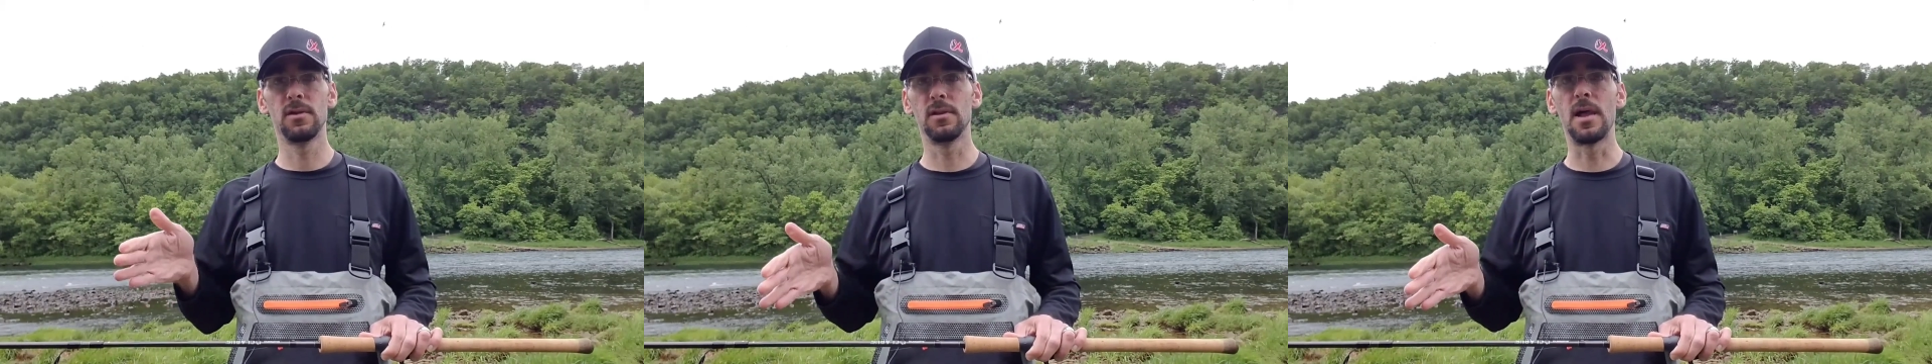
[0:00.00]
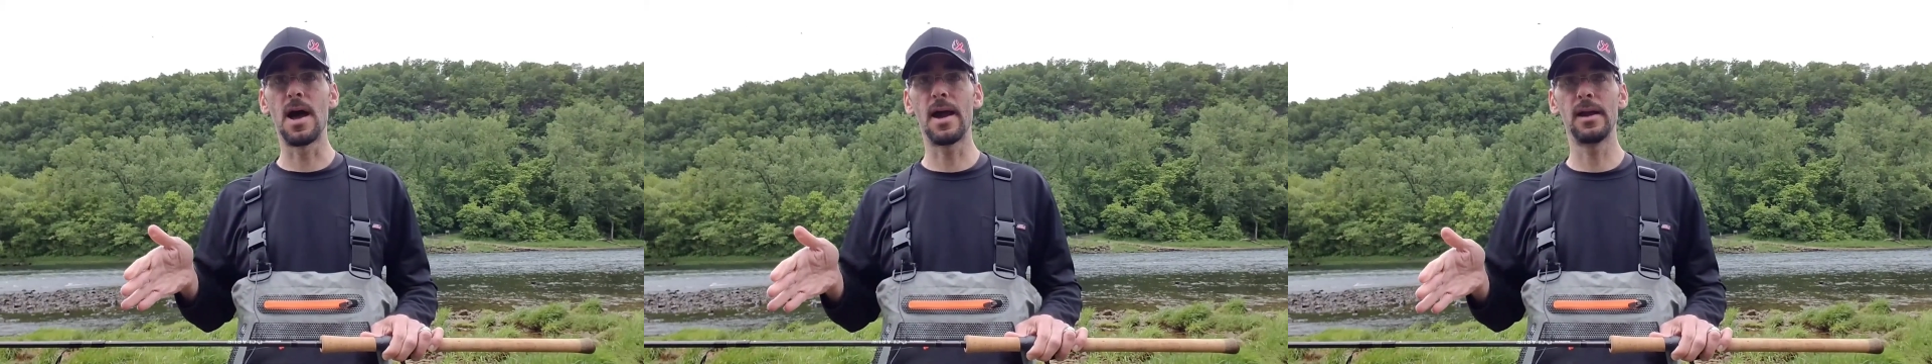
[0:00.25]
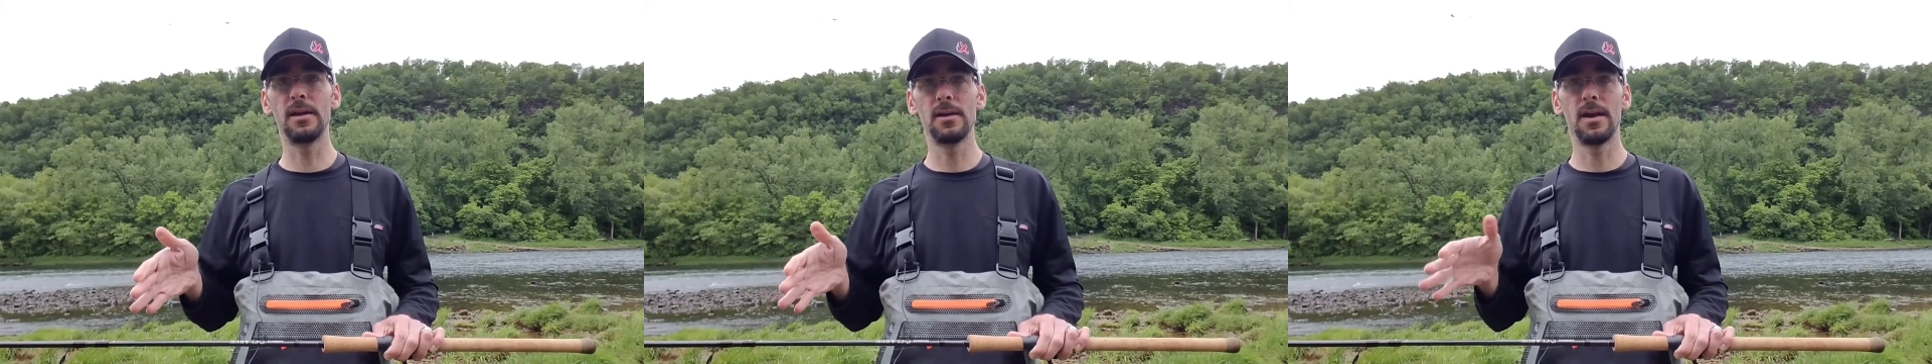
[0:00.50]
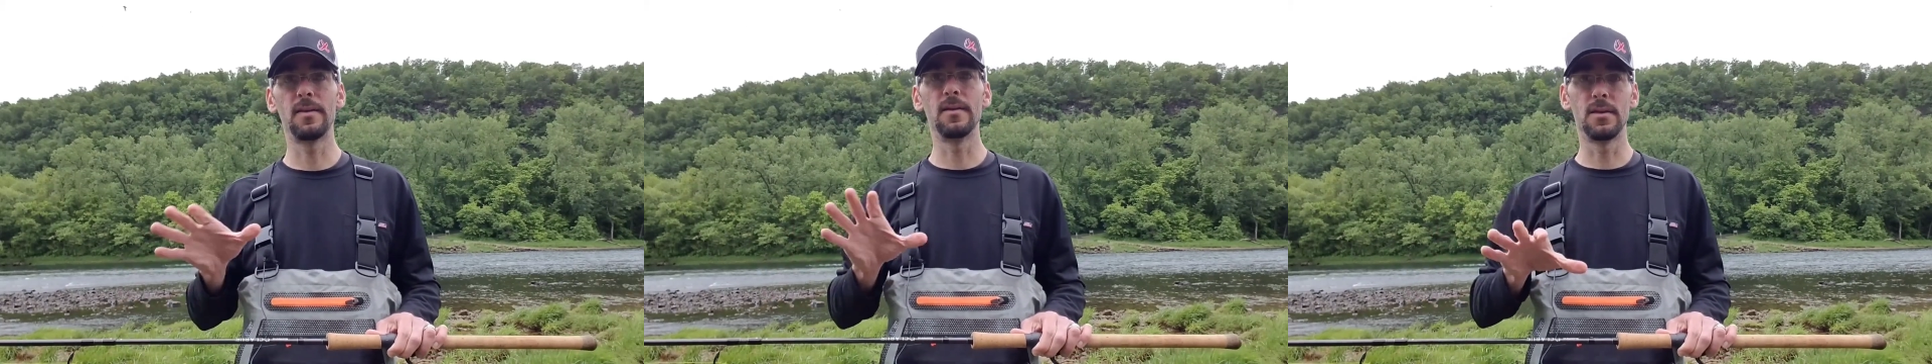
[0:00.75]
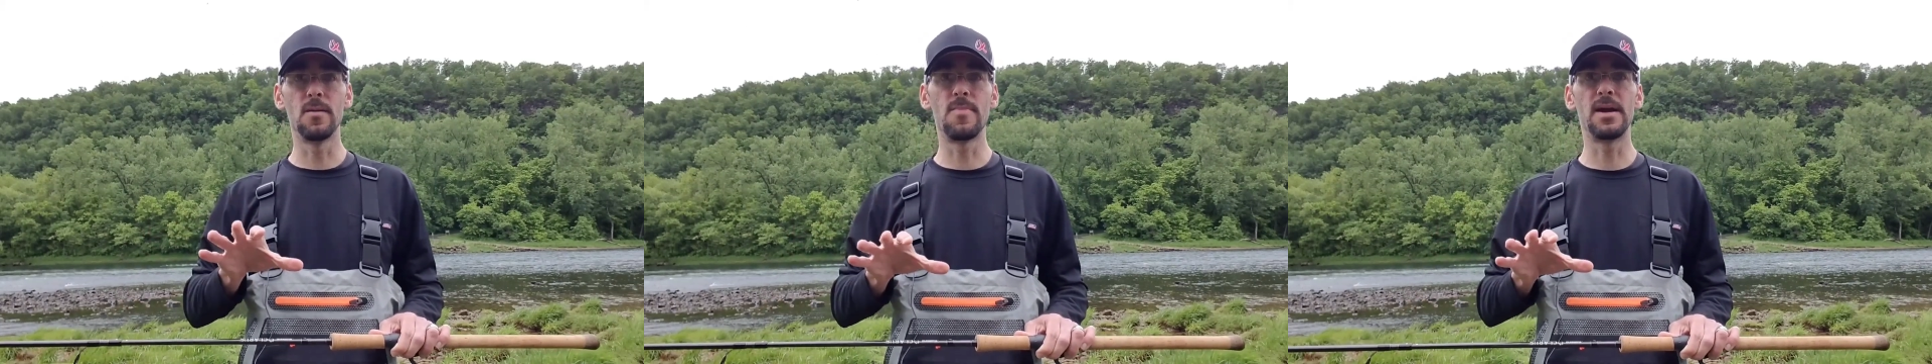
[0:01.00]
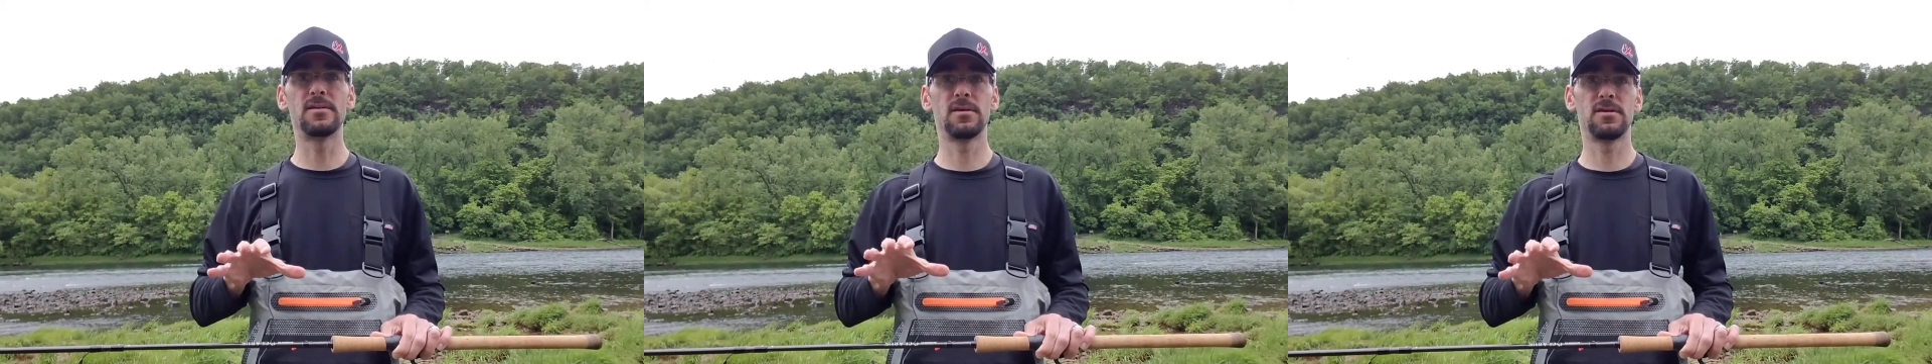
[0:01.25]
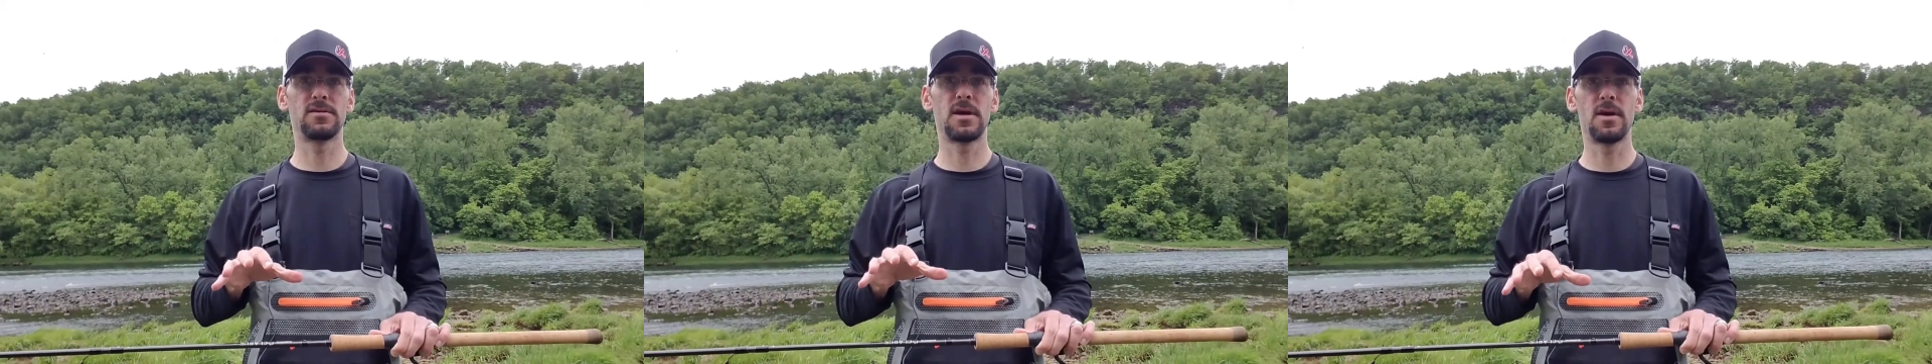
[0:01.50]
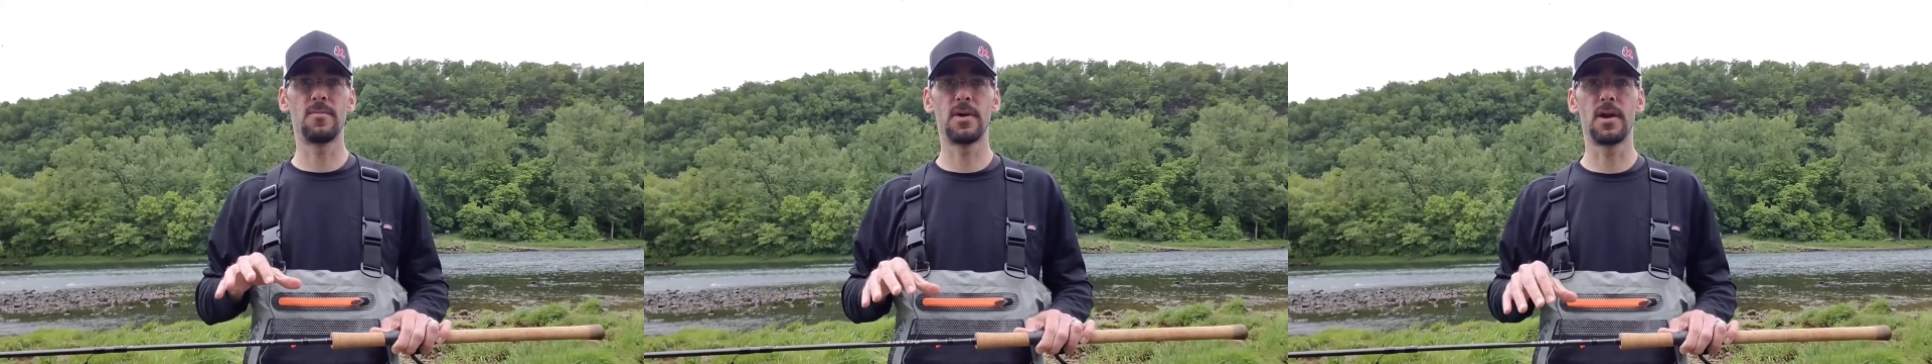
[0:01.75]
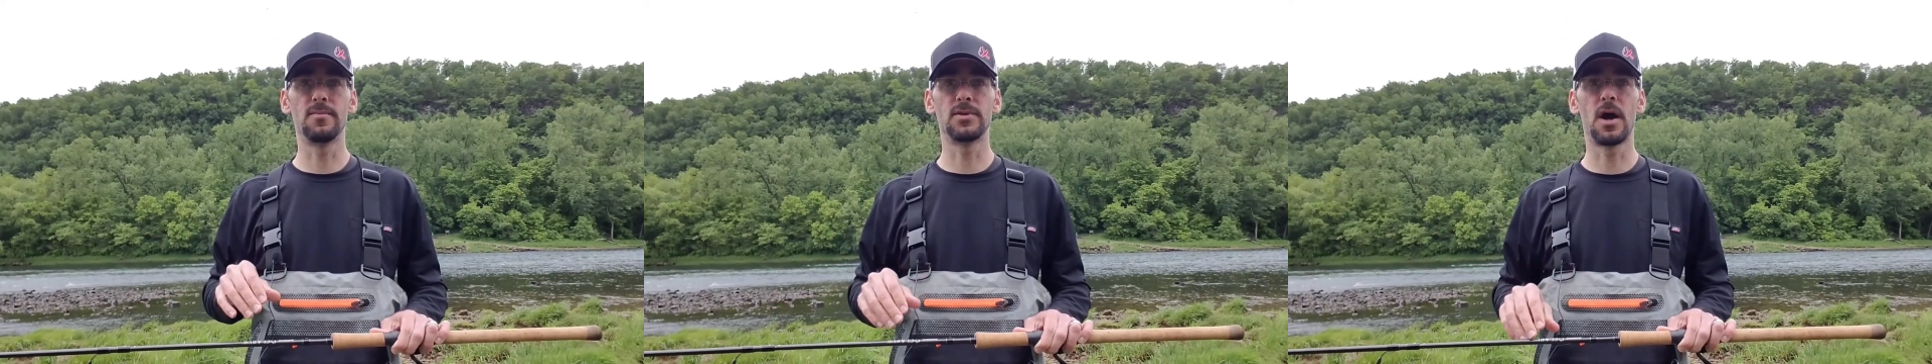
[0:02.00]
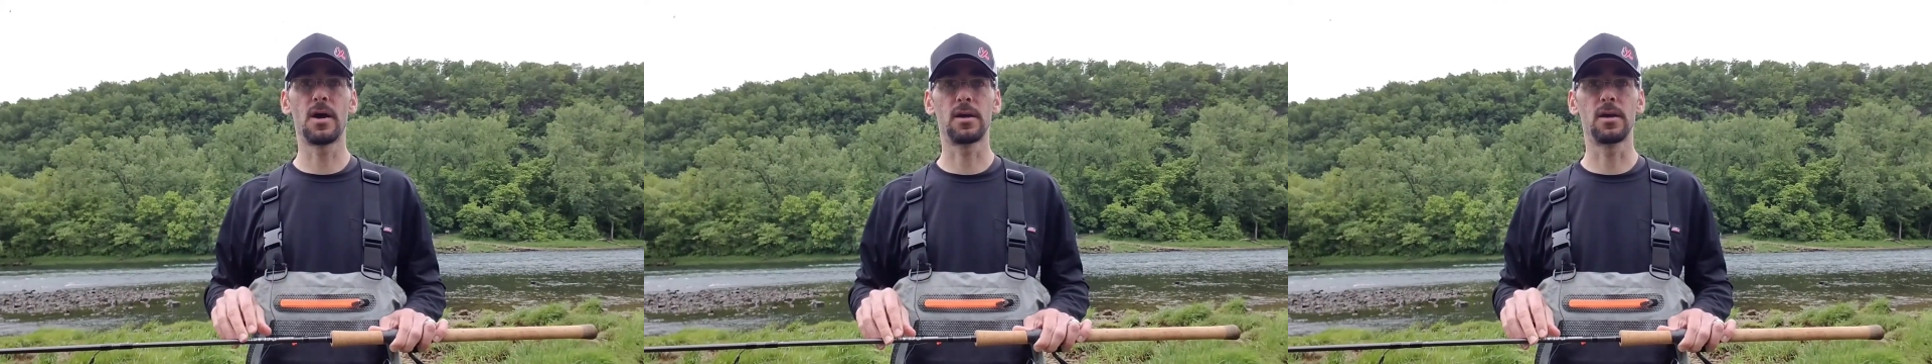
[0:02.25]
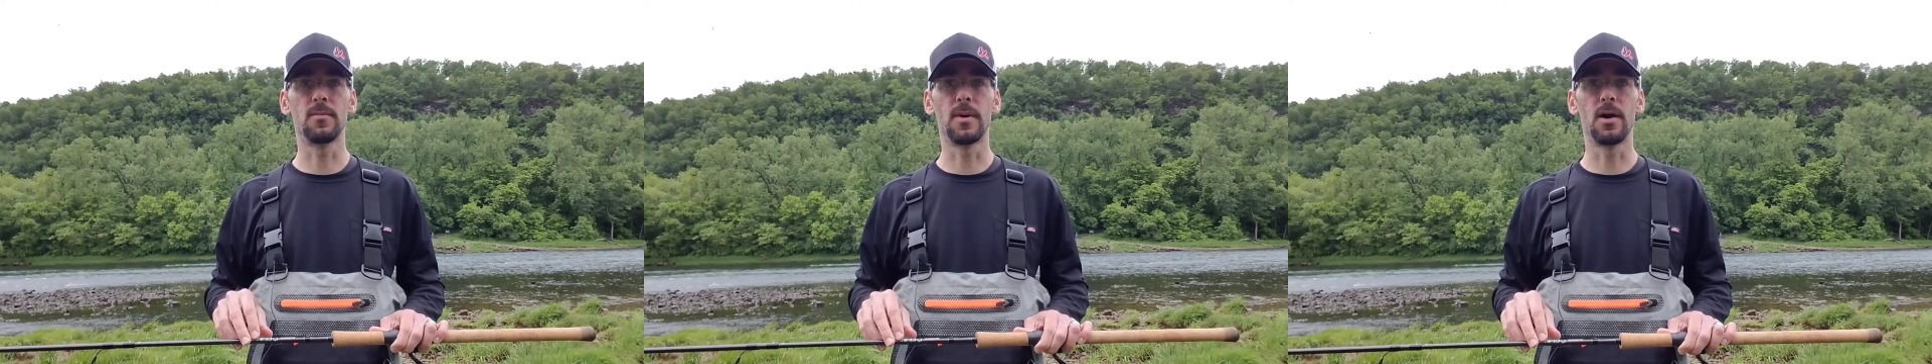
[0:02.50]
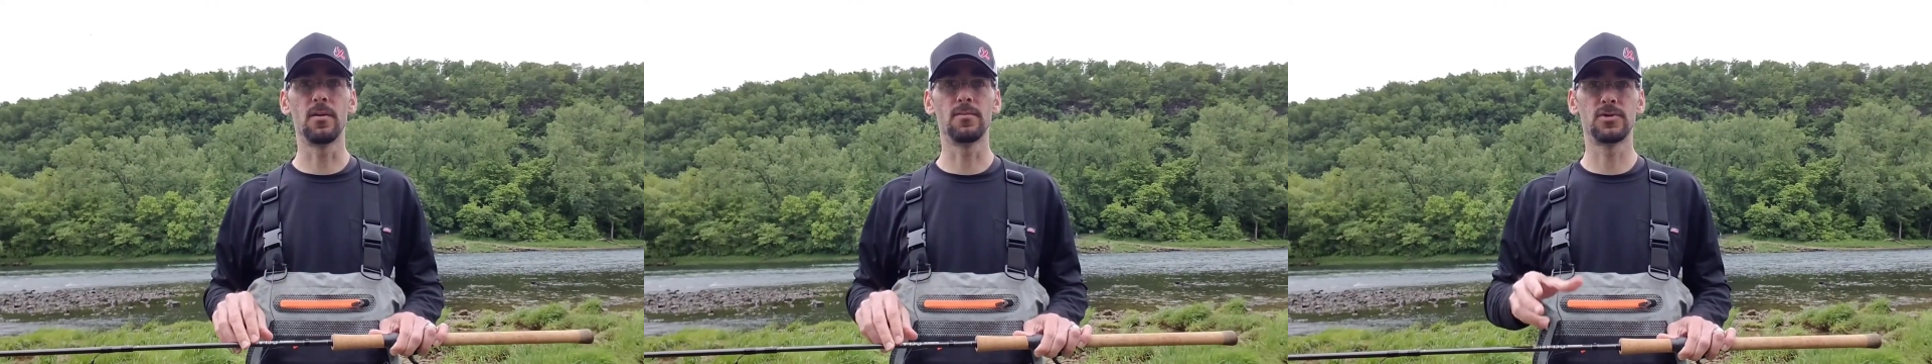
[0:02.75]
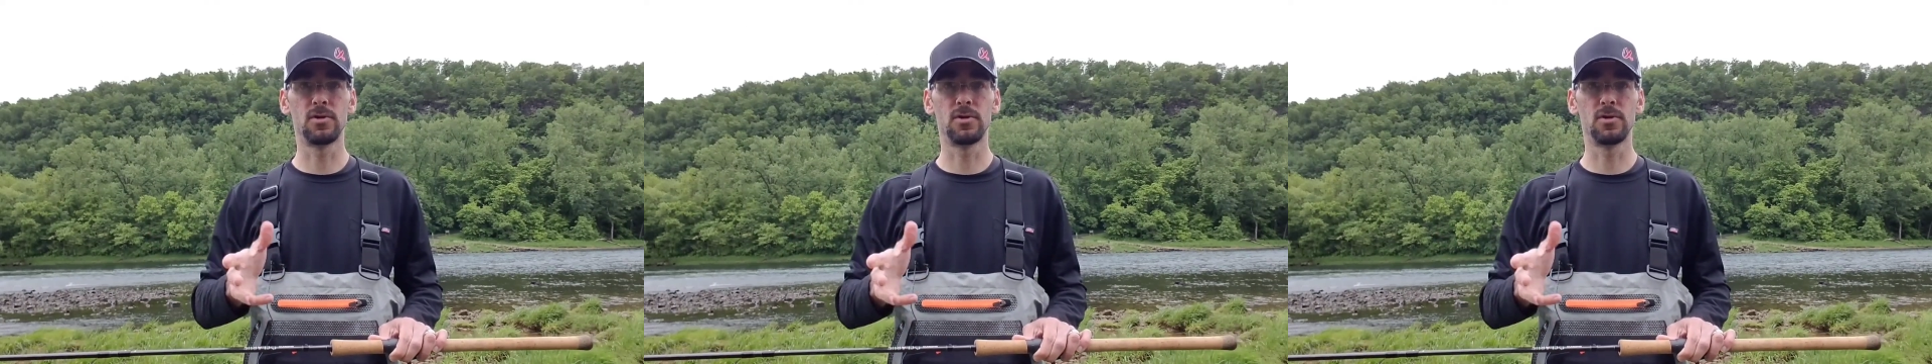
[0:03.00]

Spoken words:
line, and then the basic setup that I'm talking about.